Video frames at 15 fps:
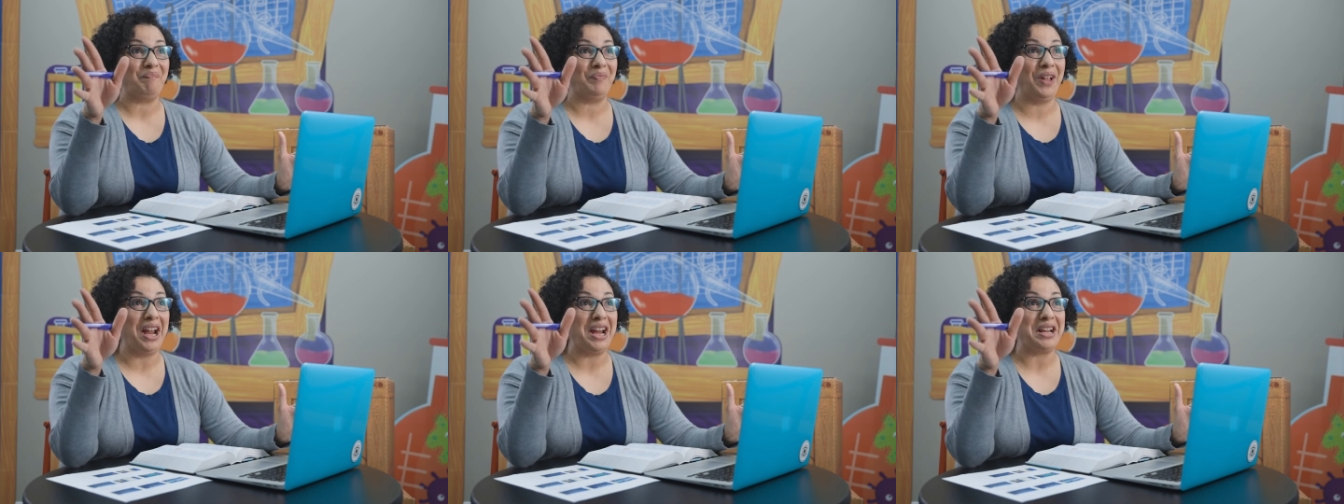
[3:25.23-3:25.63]

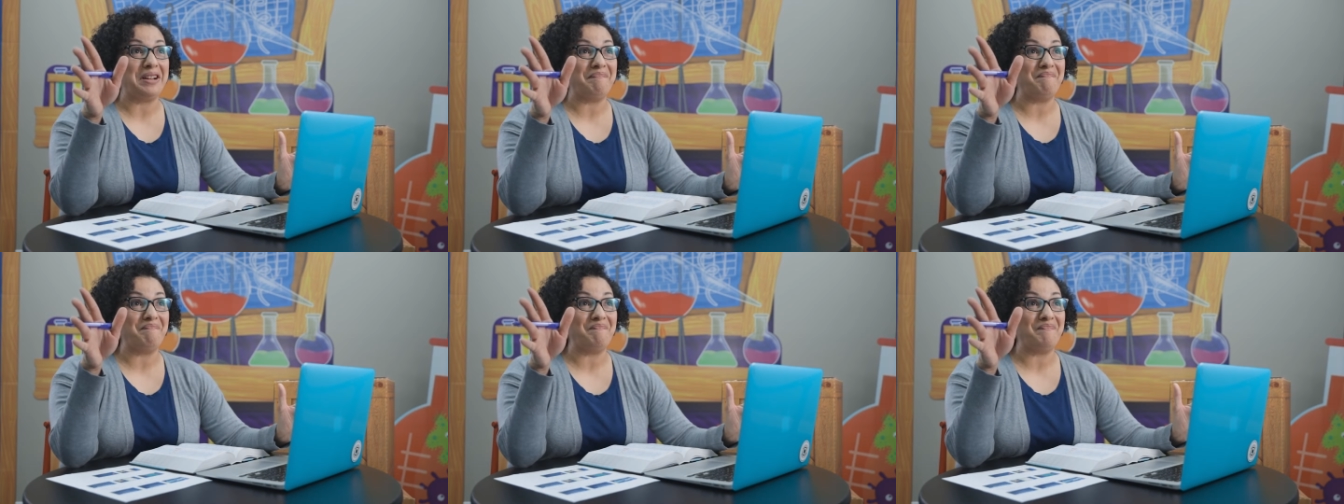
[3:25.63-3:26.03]
Like,
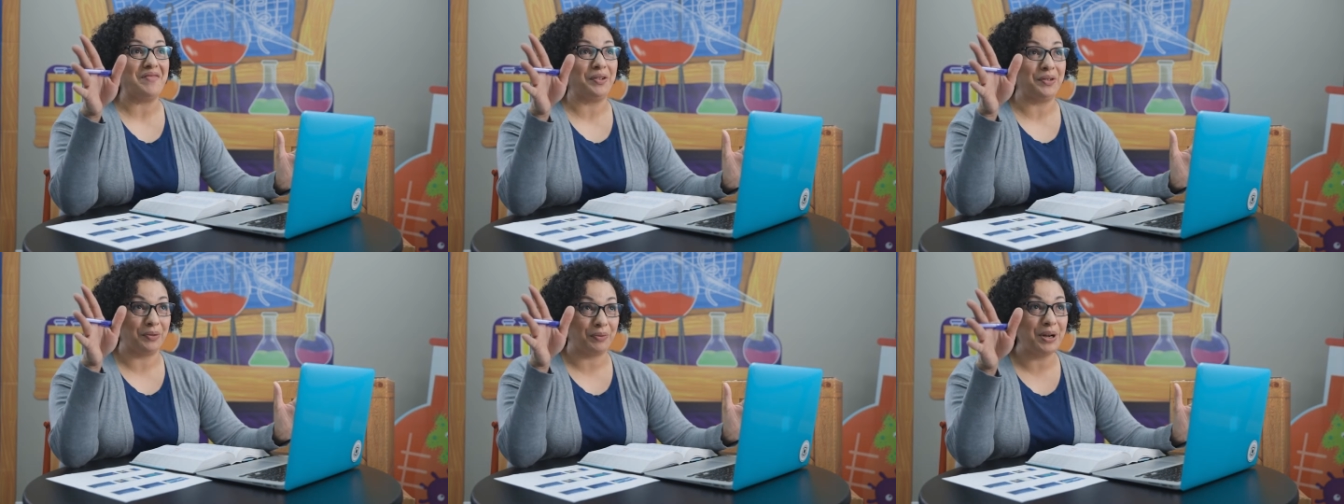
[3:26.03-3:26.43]

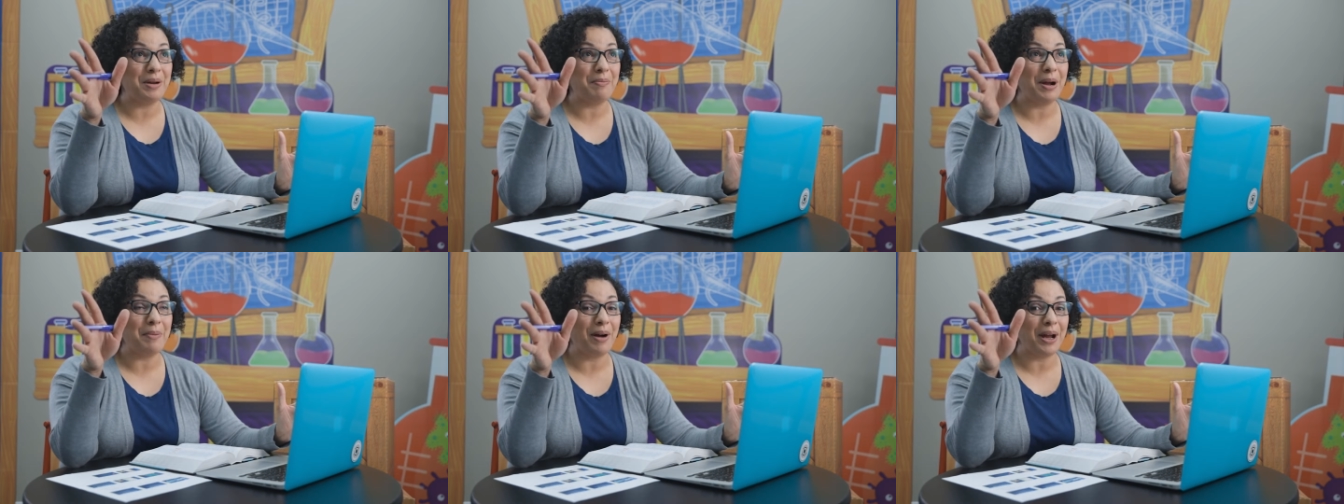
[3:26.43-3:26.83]
I was
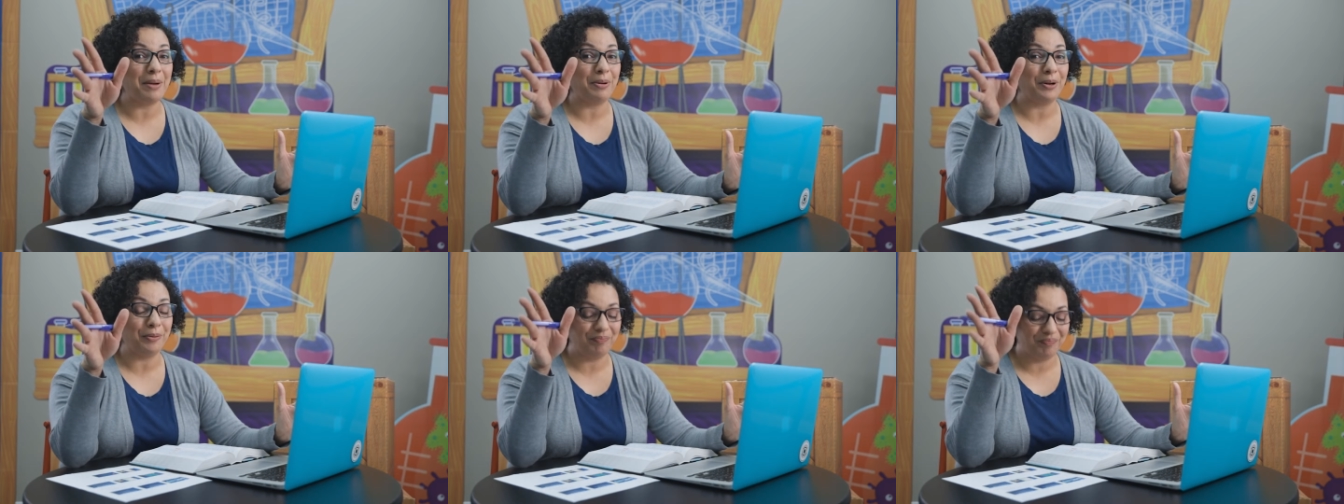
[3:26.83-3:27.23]
reading my
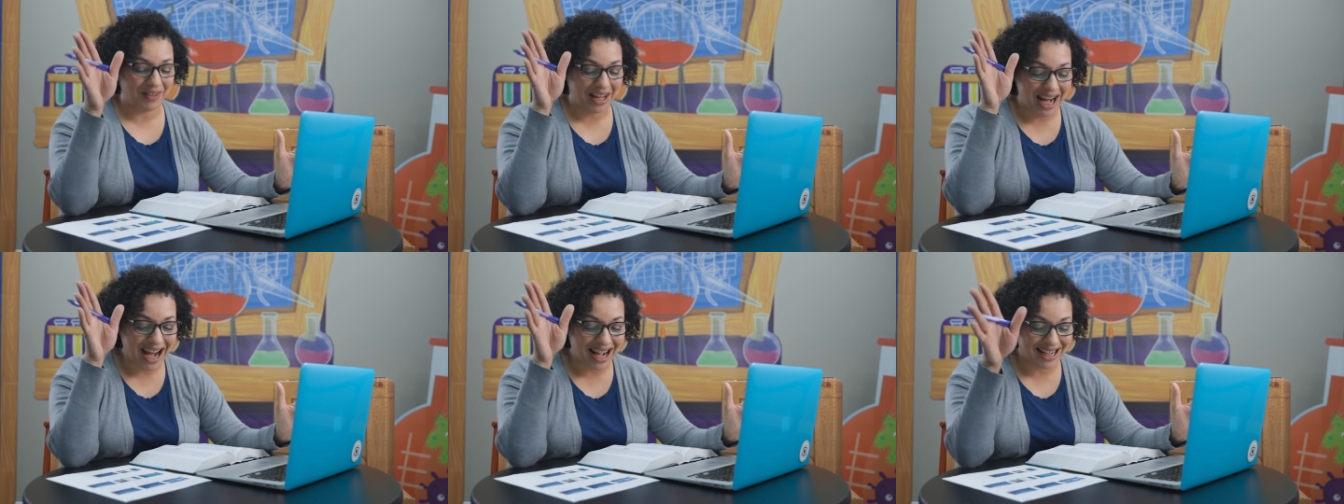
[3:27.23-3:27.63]
Bible
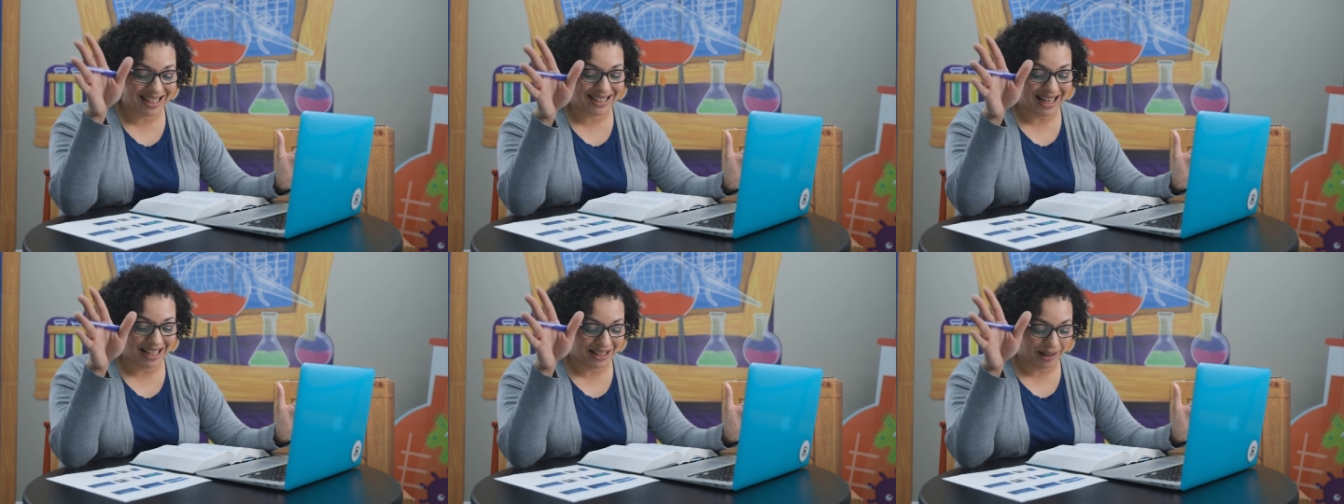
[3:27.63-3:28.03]
and
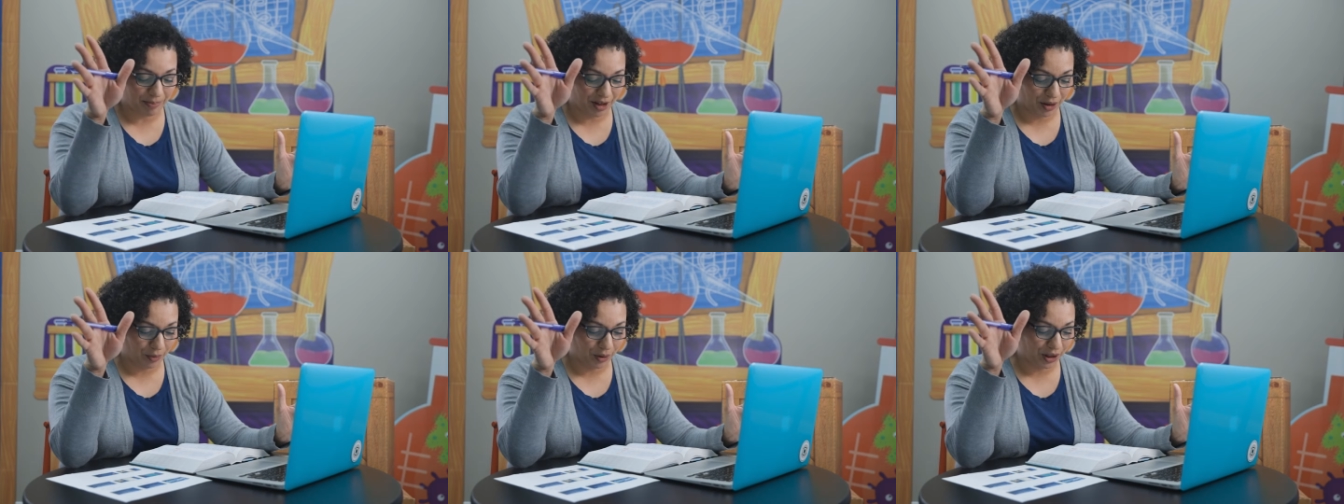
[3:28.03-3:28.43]
it said
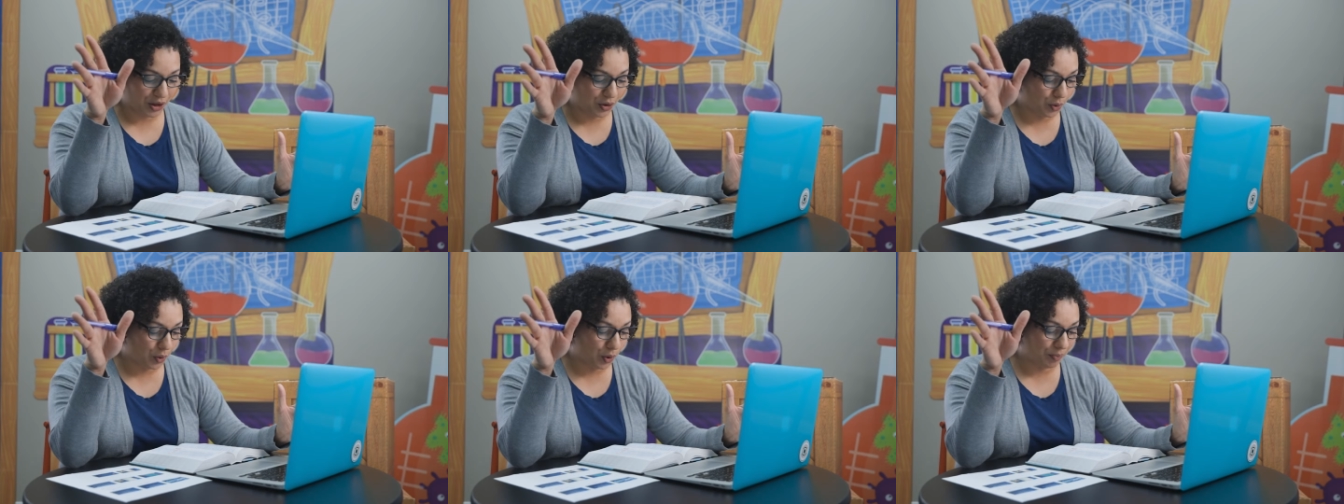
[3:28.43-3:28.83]
something really
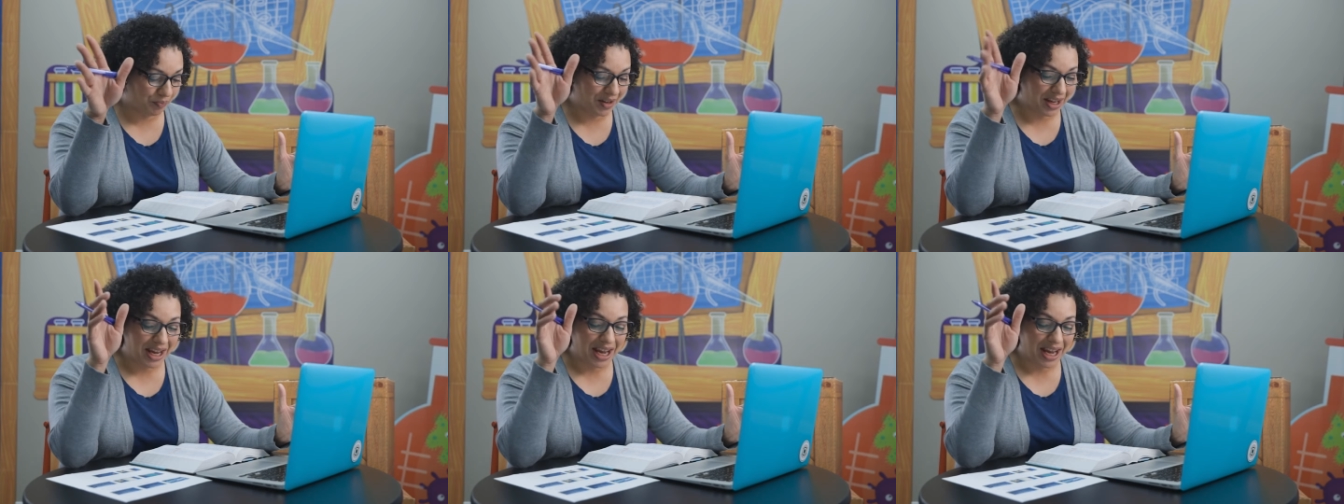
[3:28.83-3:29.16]
cool.